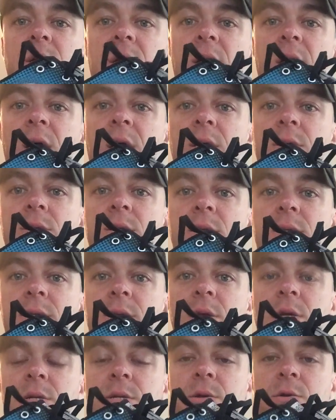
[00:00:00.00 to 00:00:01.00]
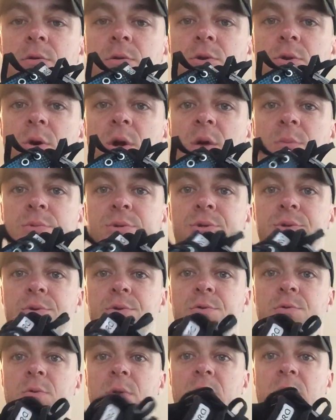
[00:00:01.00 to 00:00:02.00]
as it's a zero drop shoe,